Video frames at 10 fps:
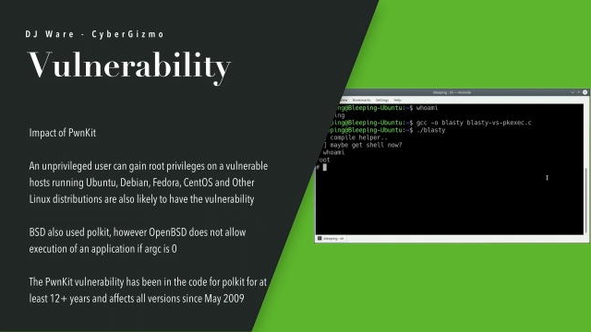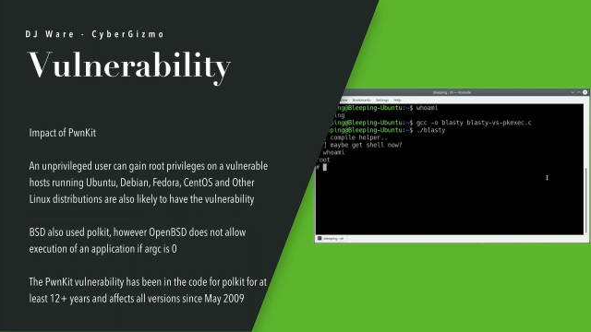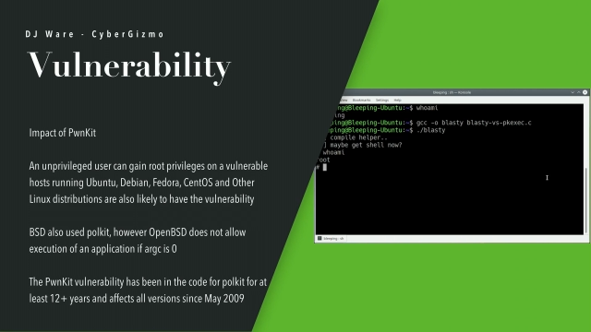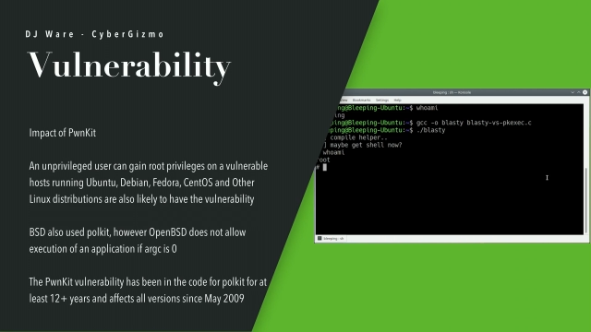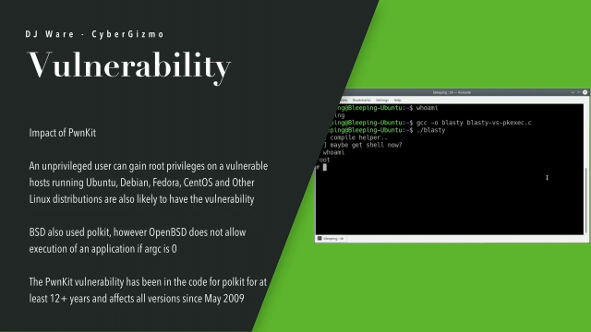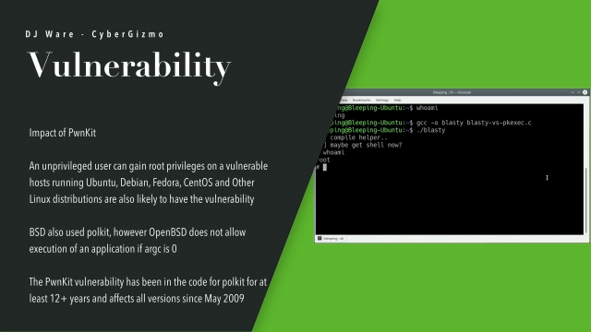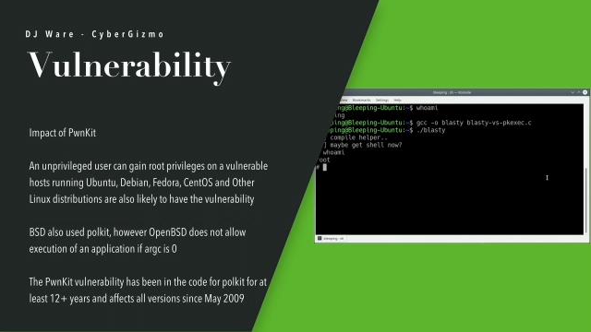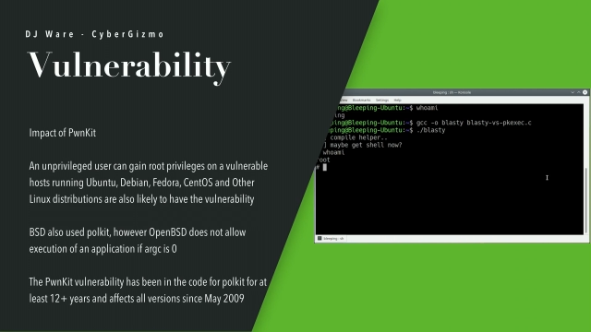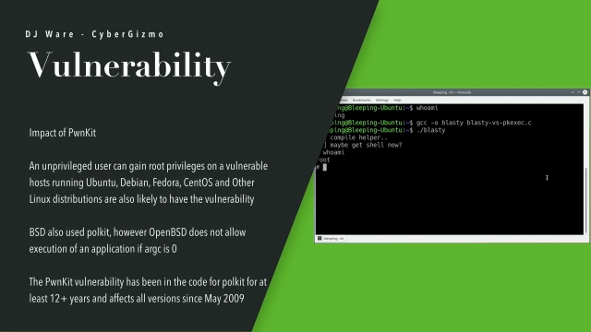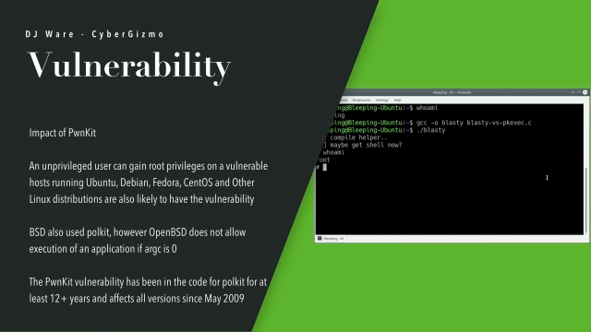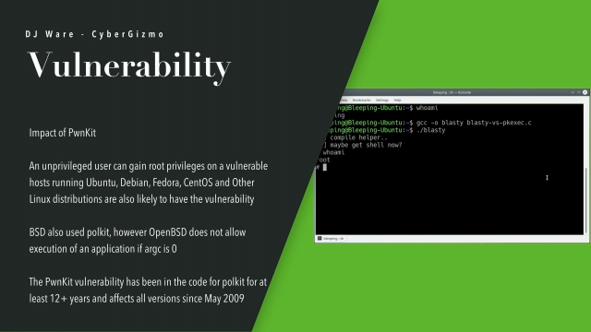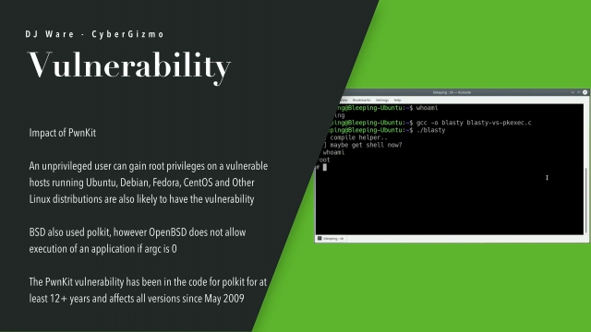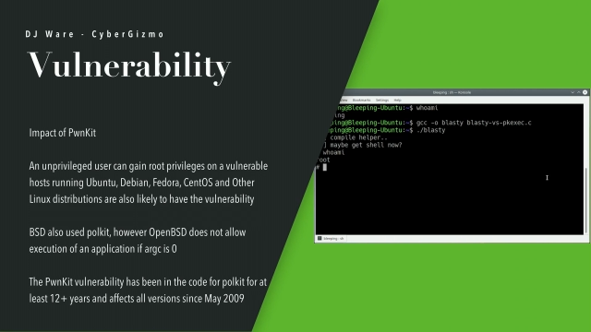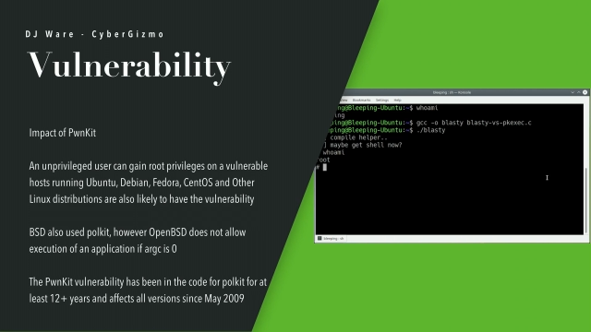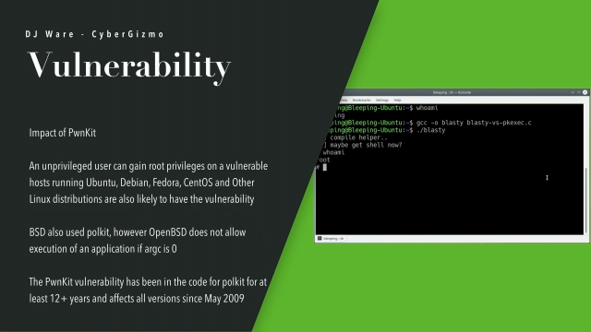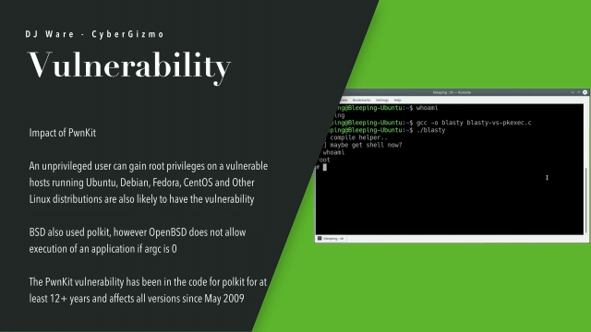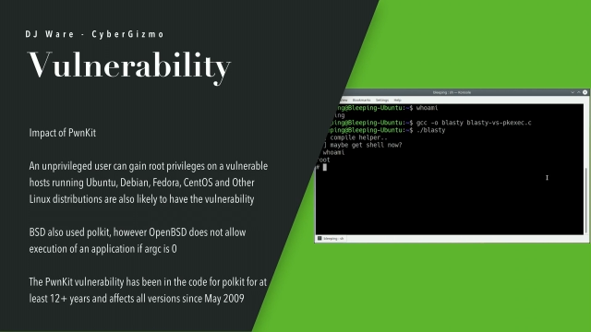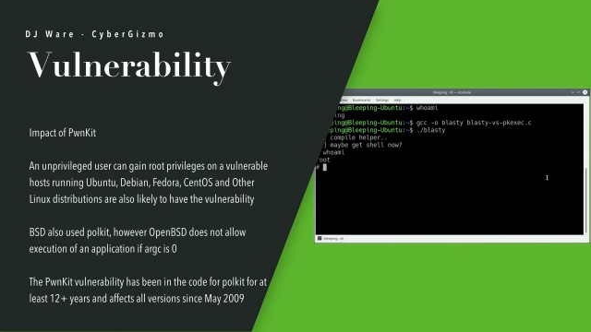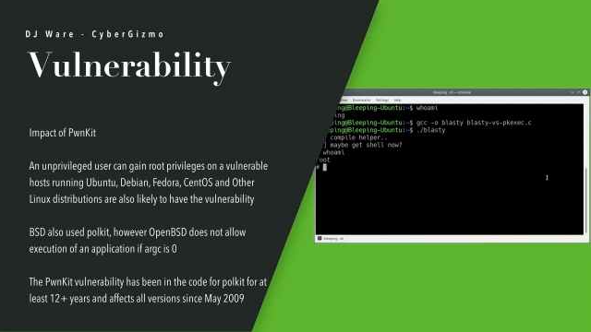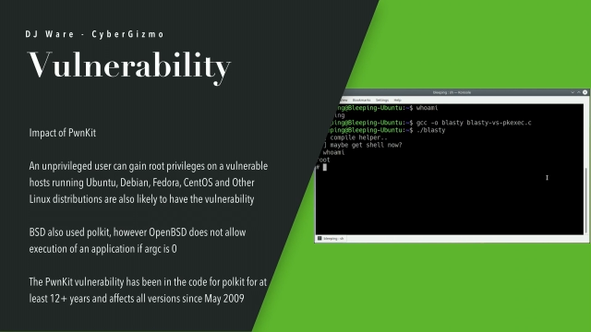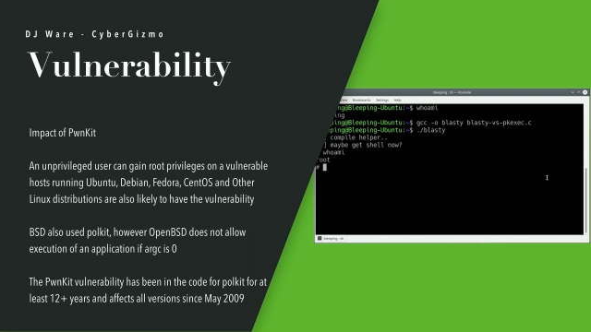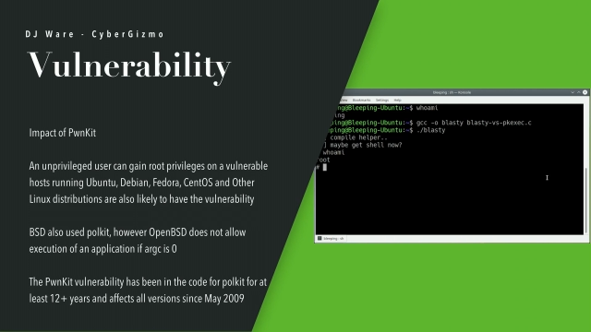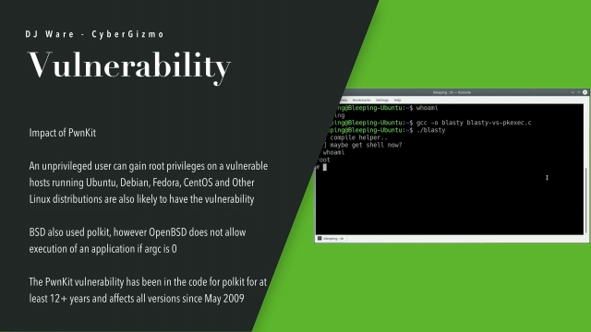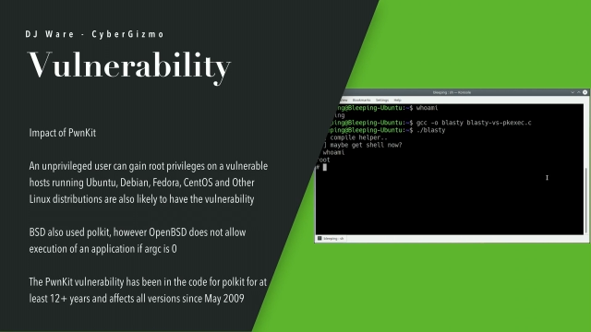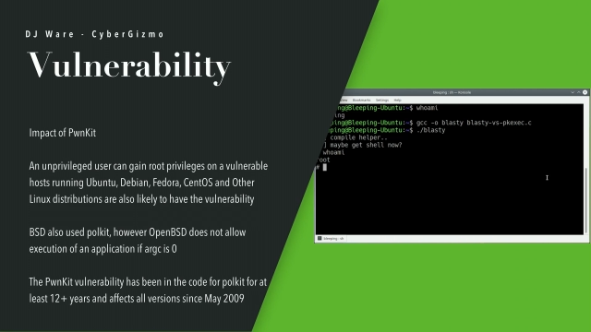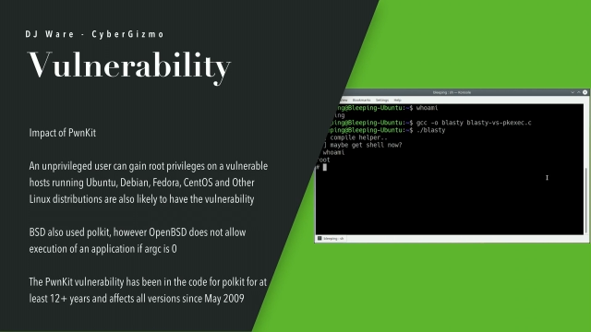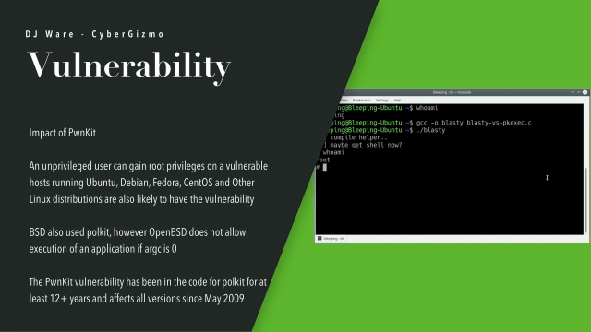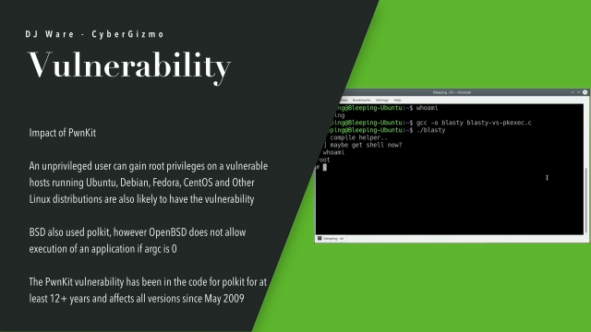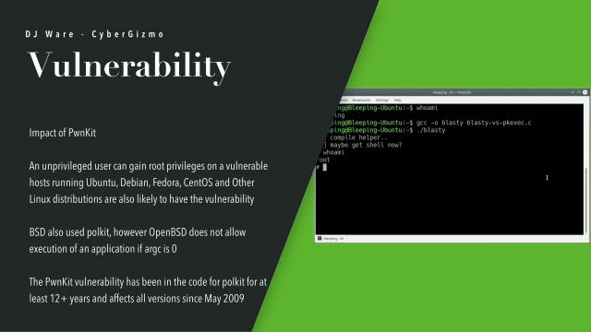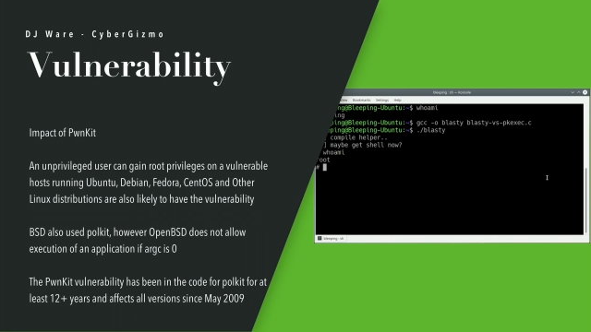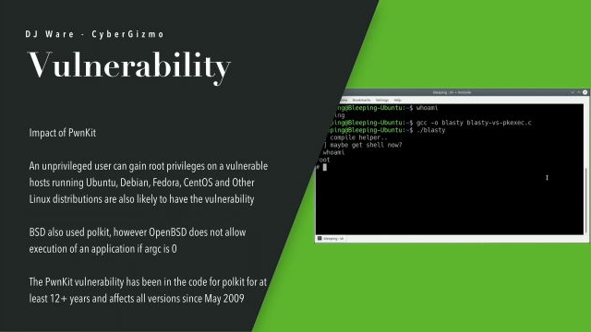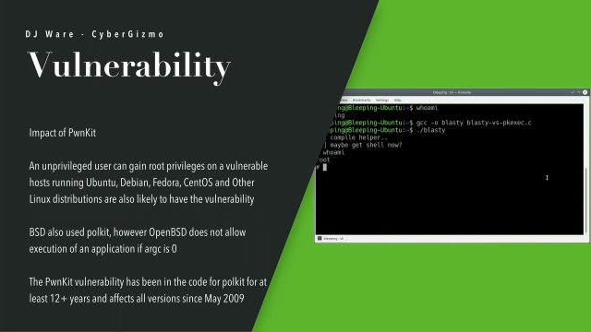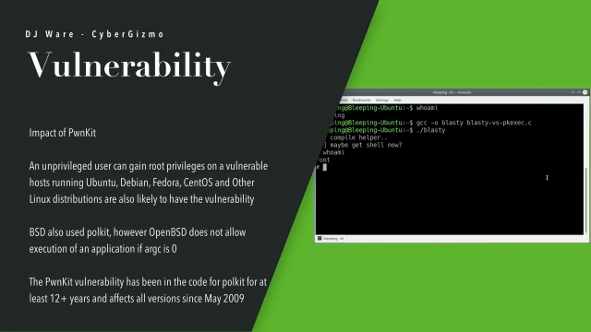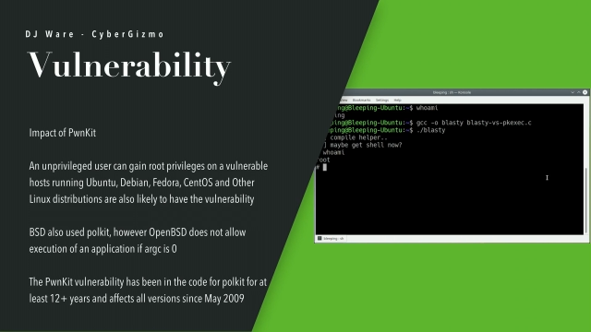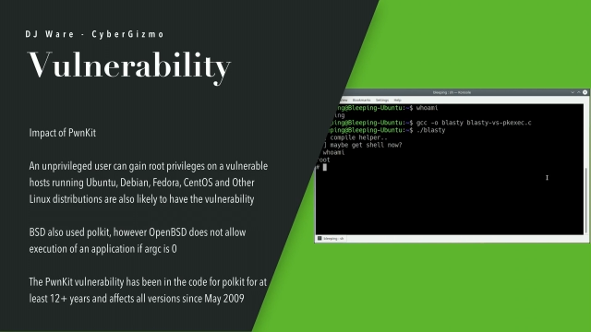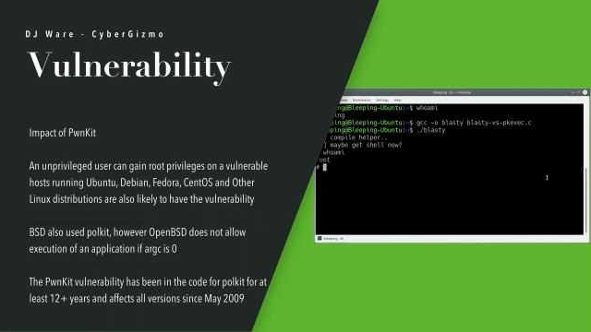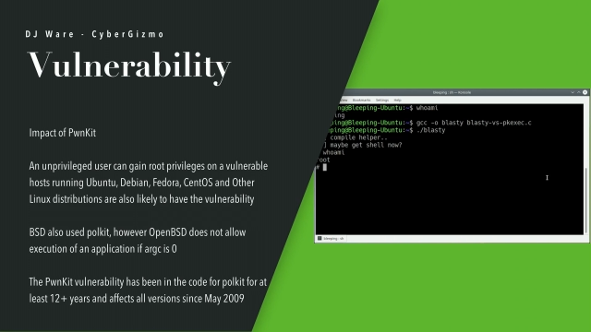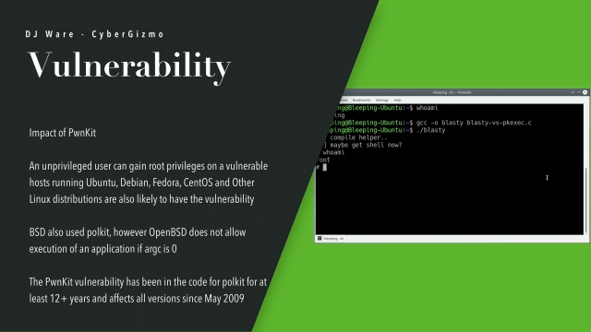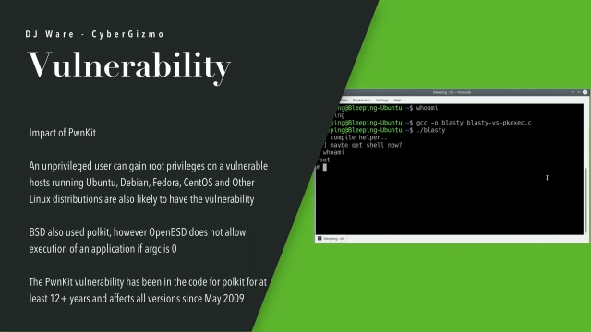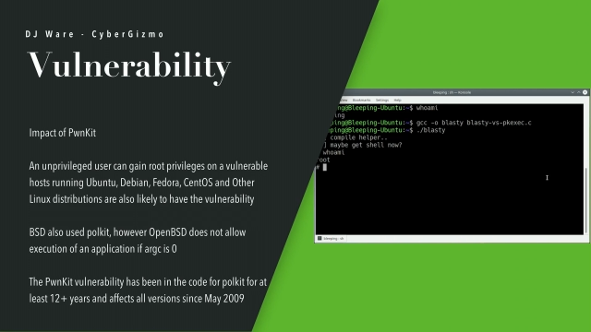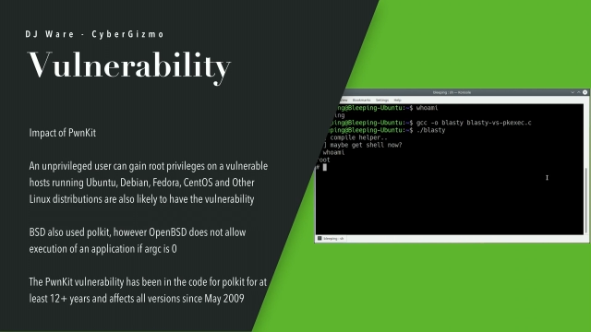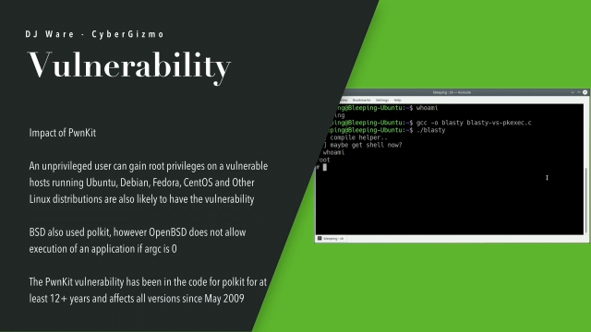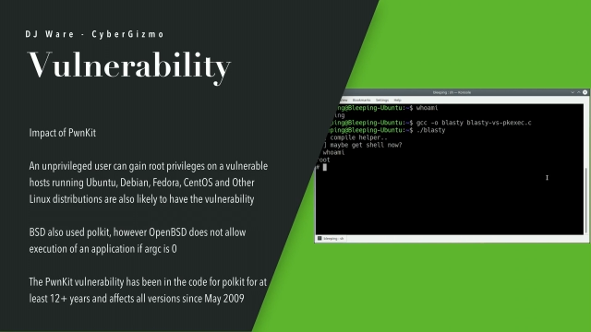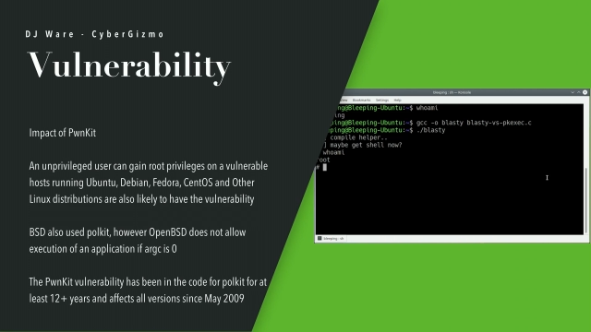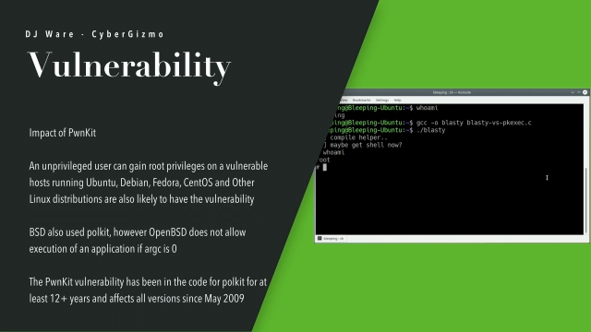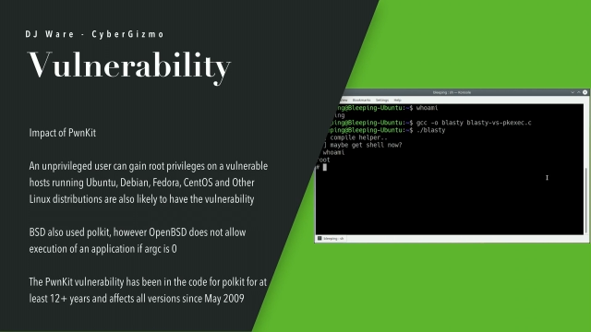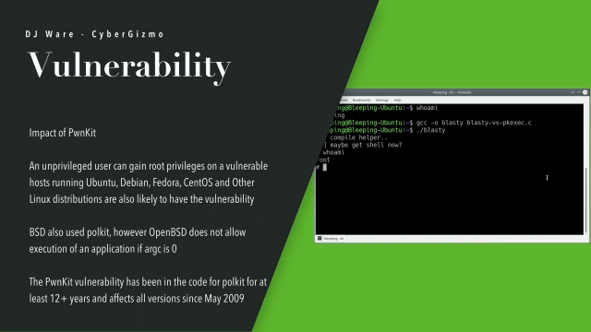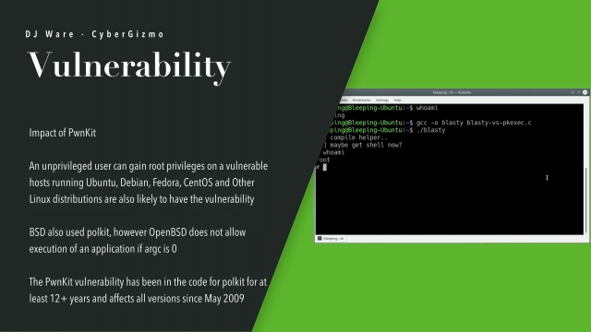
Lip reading: [unreadable: no face in view]